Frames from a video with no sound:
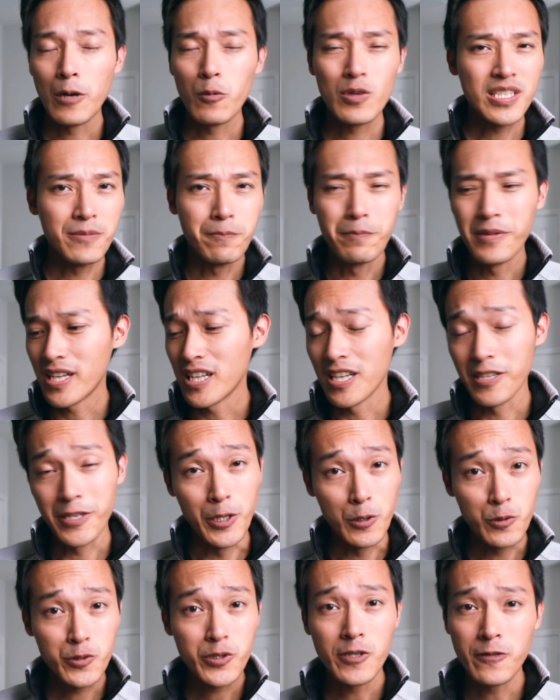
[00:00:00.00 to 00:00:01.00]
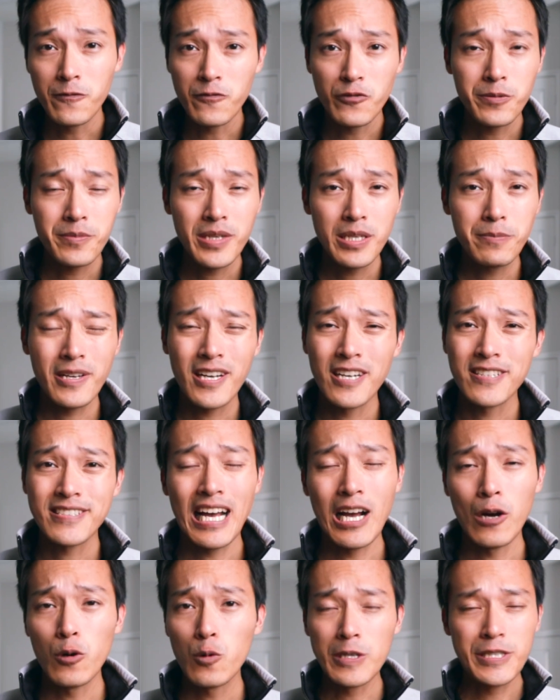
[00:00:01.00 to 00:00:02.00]
was a bit unusual for me because I
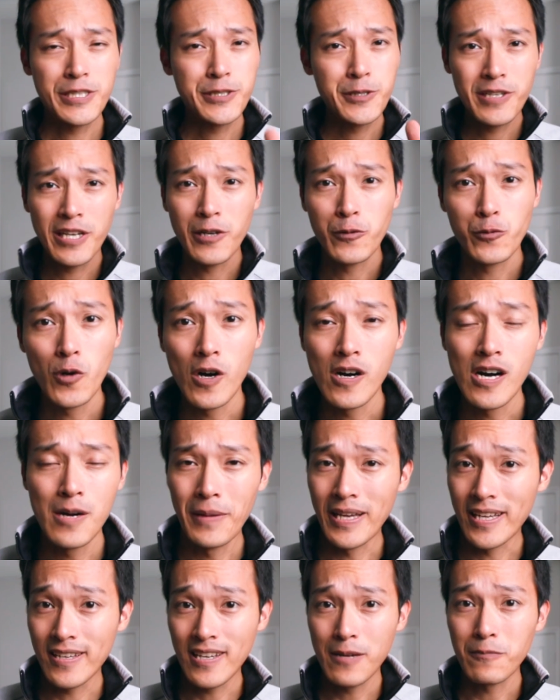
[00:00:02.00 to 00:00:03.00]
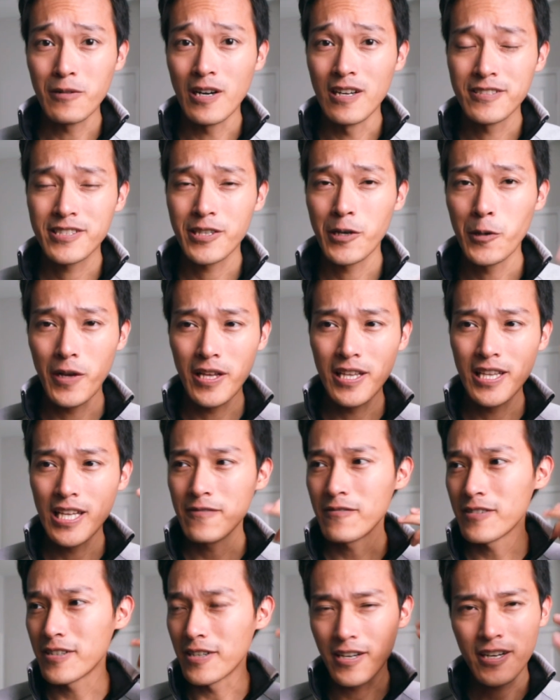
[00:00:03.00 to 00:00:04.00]
always shoot in RAW on my camera, so it
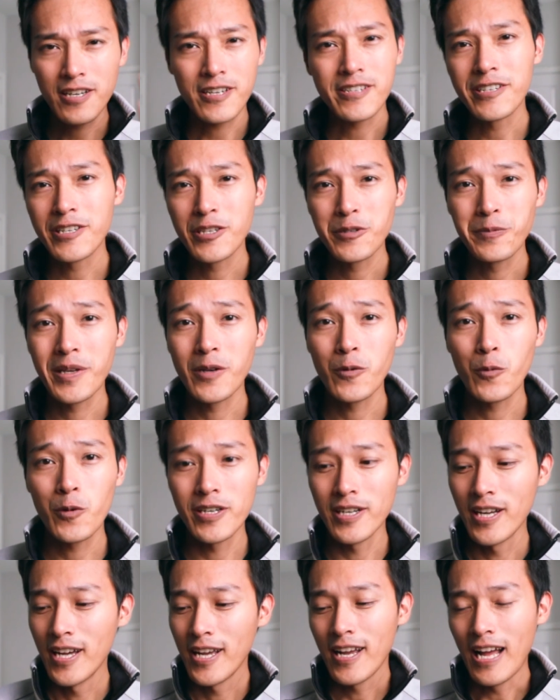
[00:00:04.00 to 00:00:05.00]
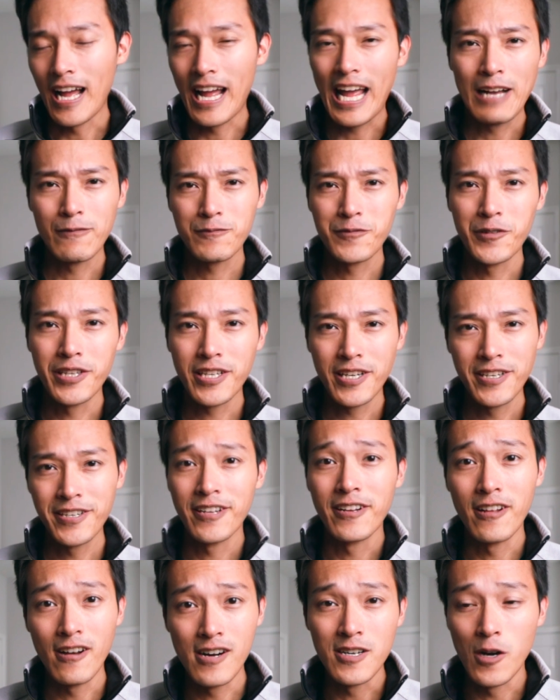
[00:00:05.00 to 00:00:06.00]
never occurred to me where I have to turn
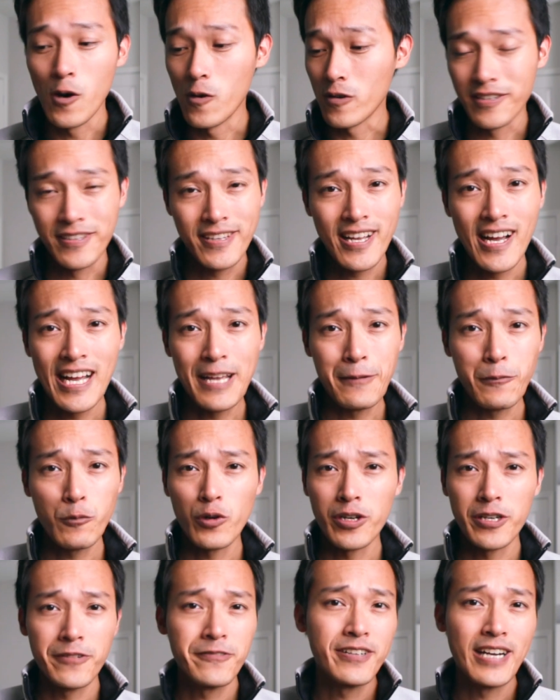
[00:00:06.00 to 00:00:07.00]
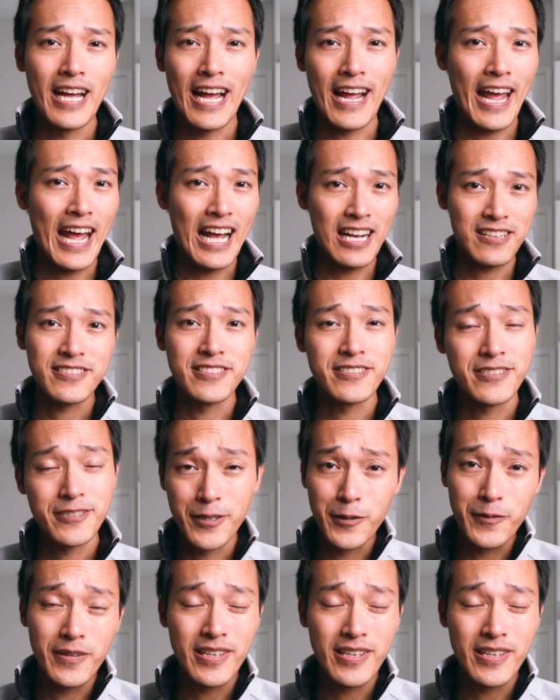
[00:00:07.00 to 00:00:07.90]
it on all the time wherever I access to